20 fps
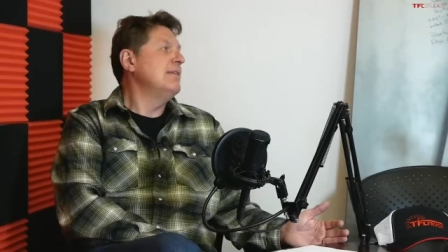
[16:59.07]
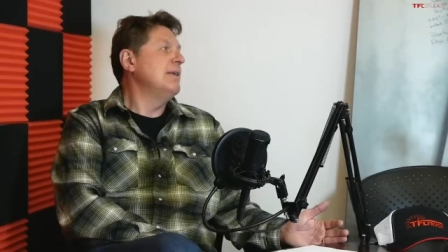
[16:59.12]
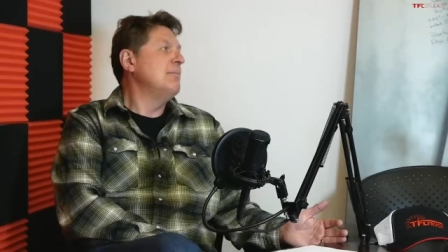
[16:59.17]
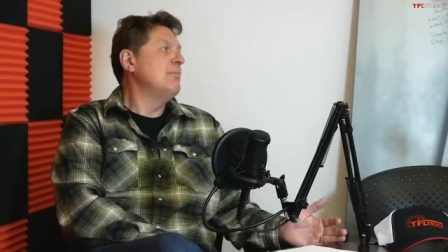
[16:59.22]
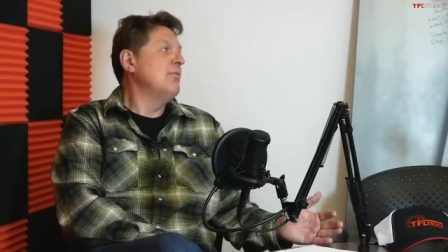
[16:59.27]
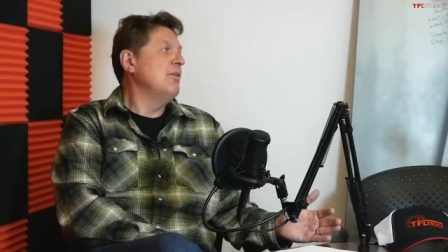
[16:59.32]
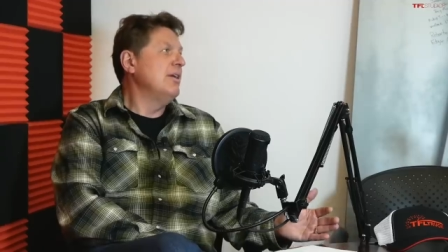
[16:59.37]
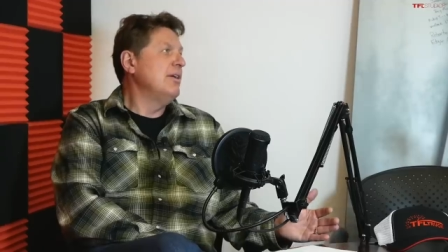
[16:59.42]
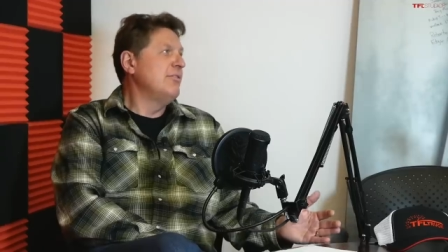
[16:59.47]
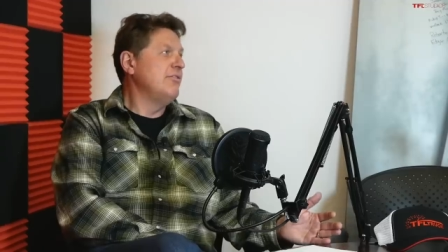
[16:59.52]
They
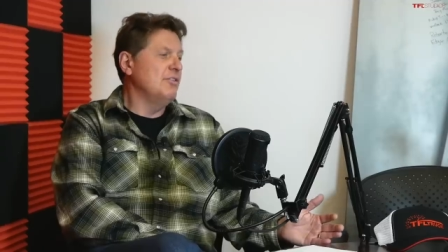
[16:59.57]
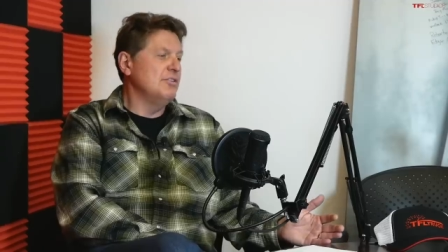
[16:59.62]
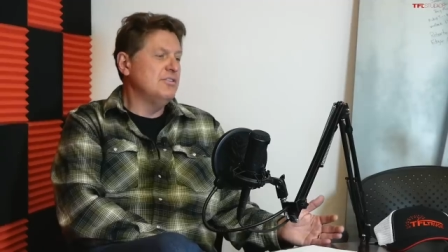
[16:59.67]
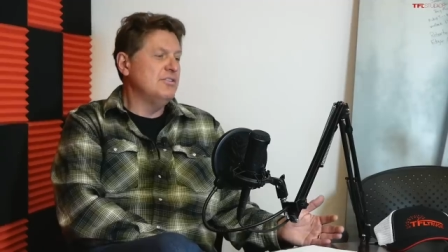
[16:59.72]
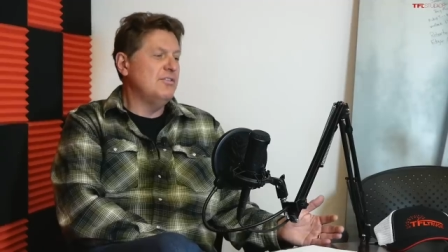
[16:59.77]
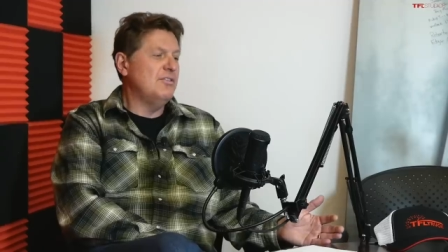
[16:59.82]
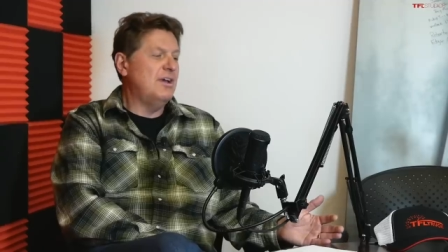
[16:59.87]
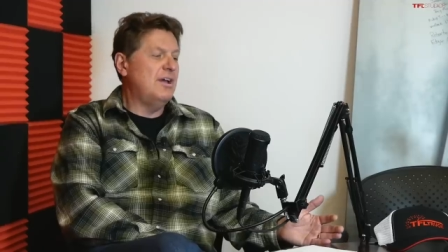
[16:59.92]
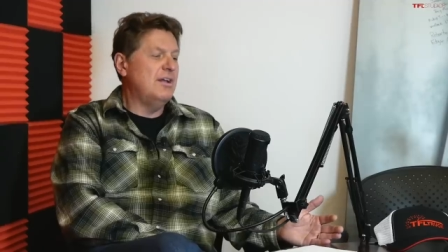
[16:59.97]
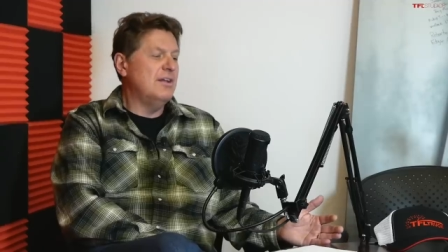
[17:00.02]
bring first
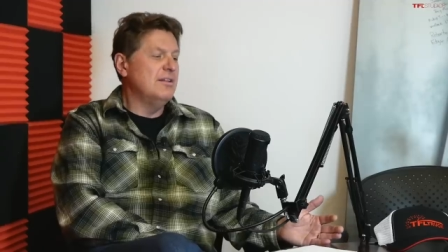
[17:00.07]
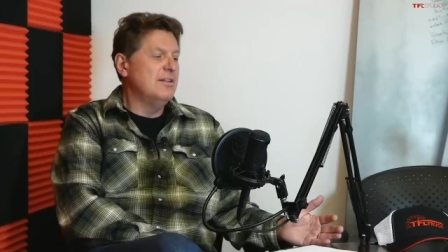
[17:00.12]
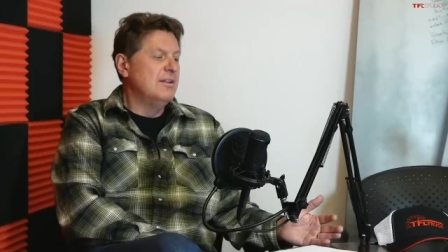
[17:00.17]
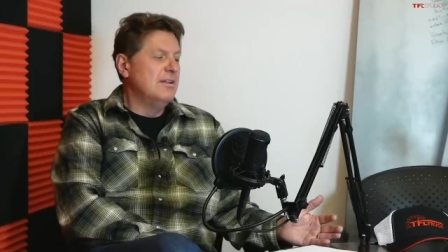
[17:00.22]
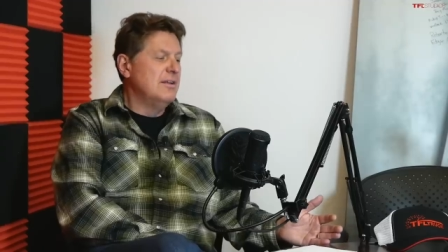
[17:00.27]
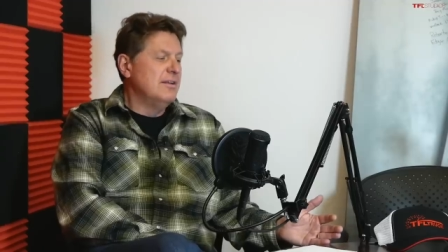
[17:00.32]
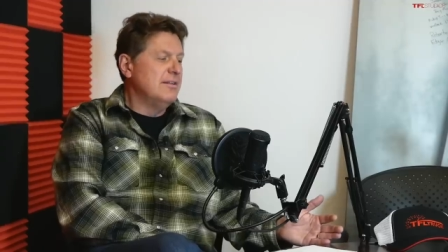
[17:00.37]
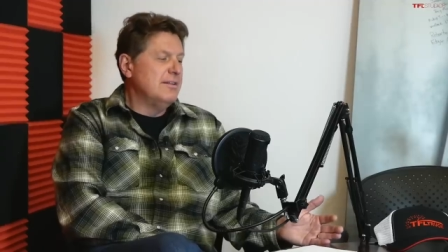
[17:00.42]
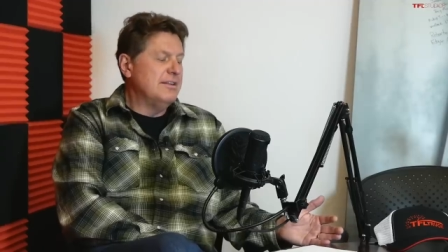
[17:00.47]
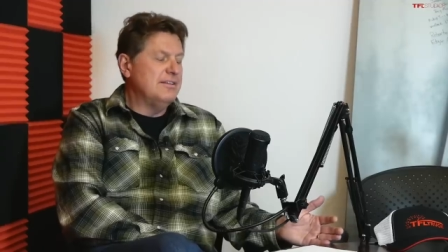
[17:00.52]
of all
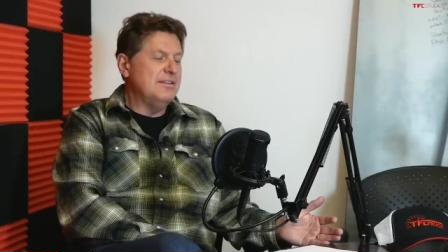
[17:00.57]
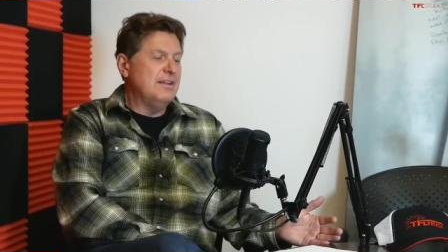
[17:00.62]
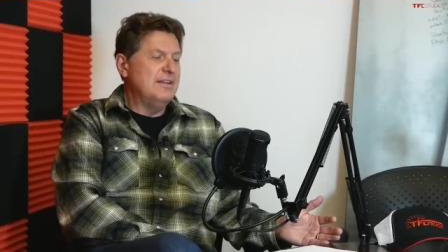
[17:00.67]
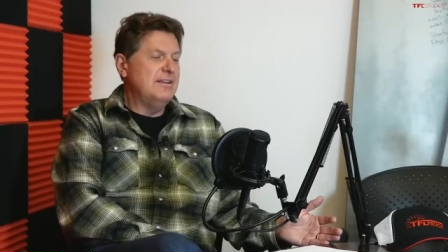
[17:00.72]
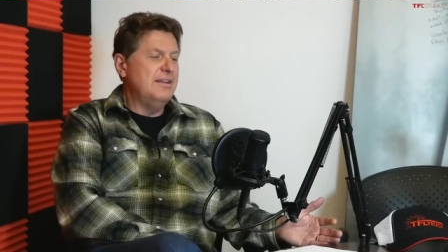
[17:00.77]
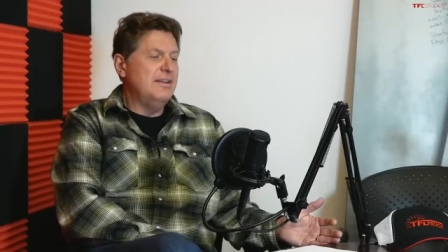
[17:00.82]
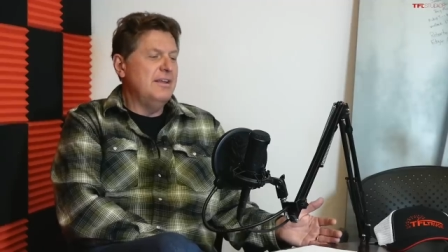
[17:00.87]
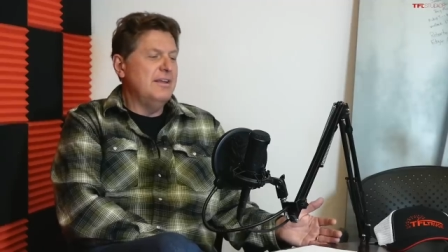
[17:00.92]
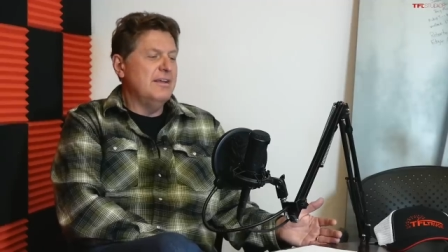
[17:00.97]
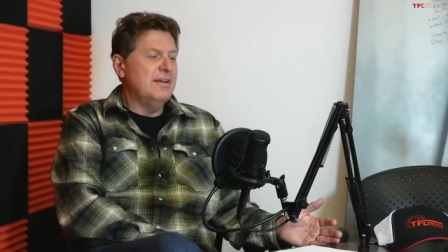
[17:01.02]
this
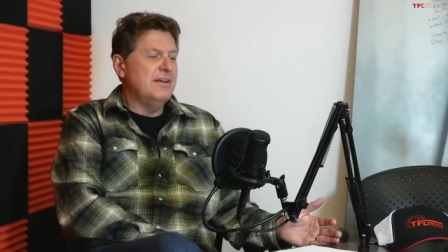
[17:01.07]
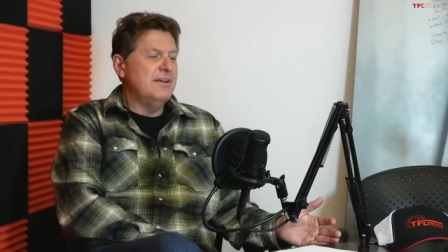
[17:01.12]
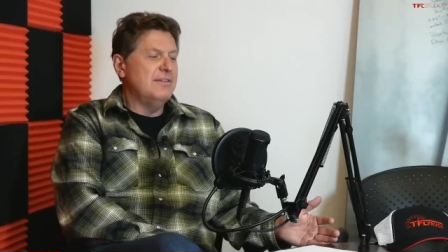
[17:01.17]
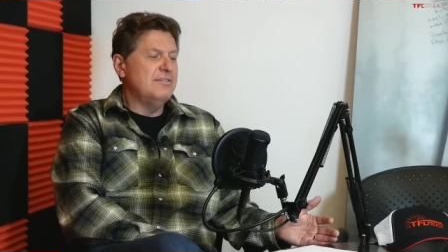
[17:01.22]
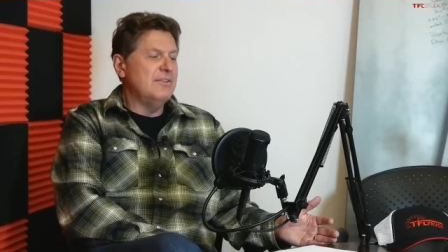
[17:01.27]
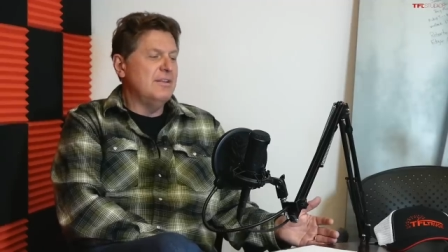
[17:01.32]
idea of